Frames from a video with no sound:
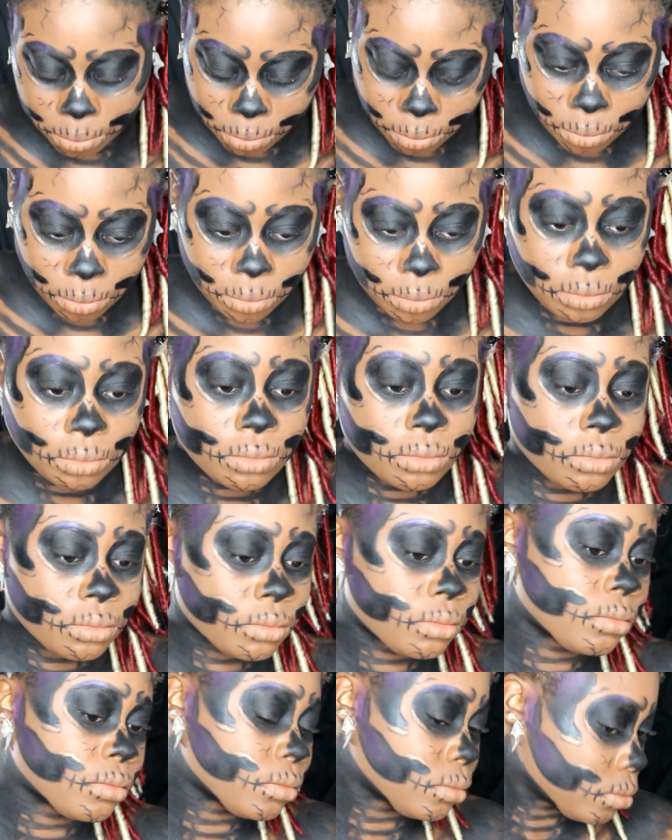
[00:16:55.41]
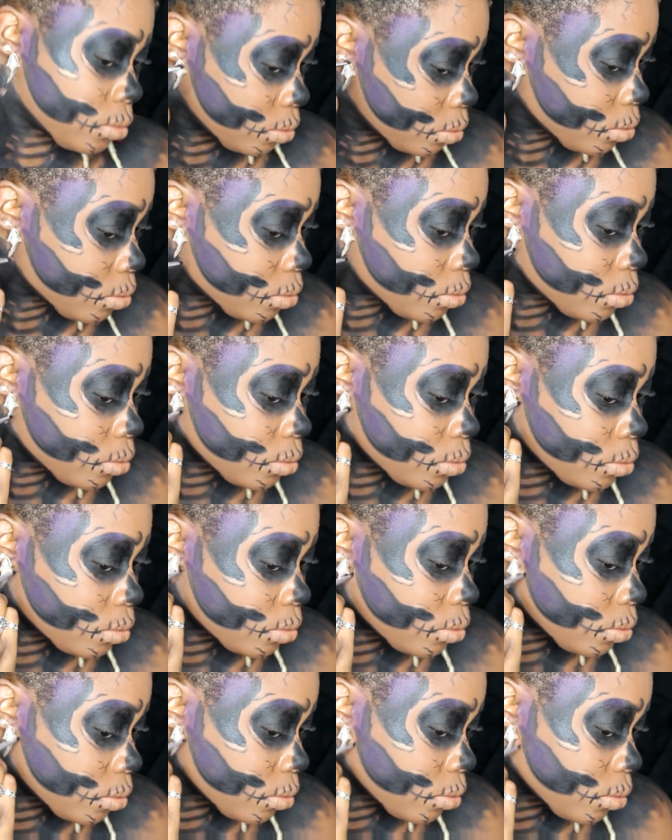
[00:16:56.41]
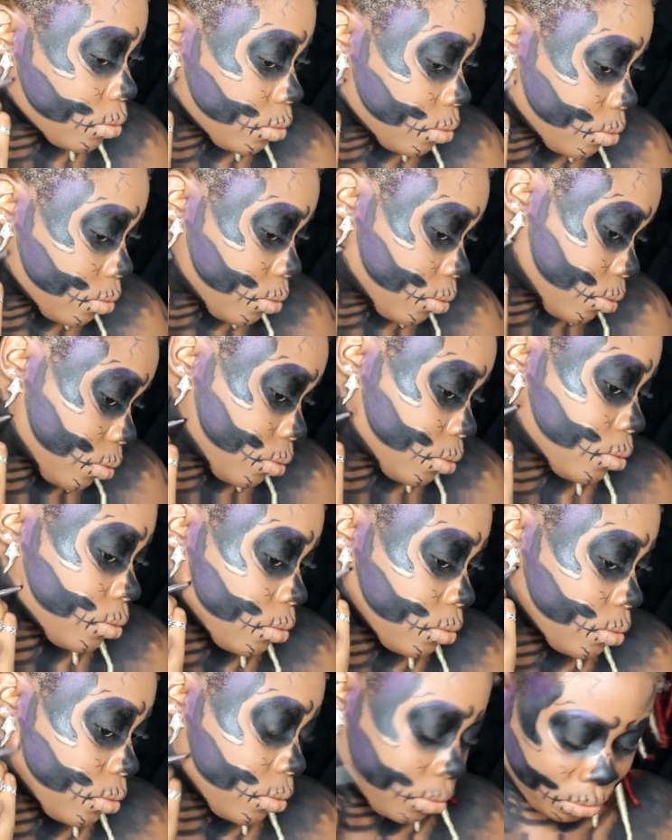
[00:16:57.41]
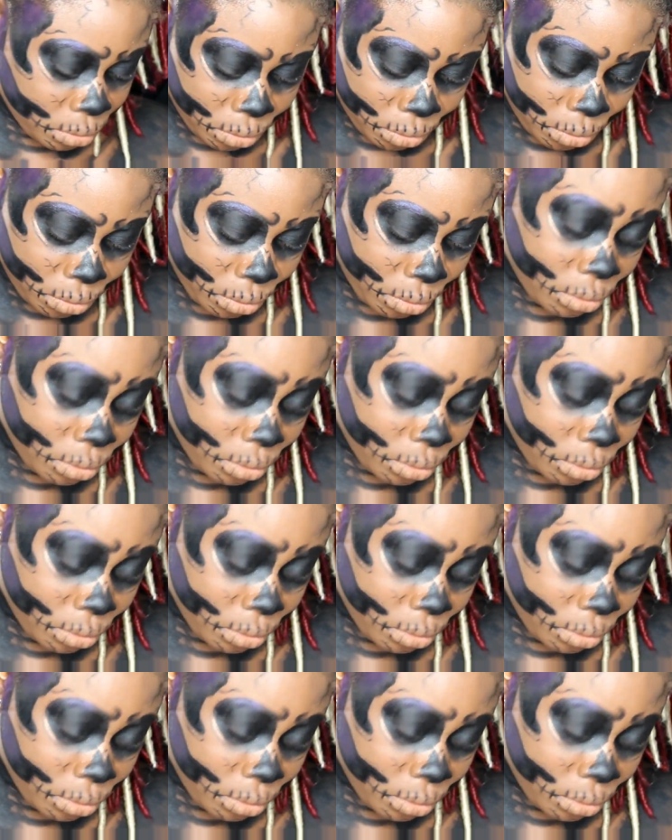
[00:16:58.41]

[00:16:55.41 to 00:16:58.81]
and it really added a good pop to certain places on my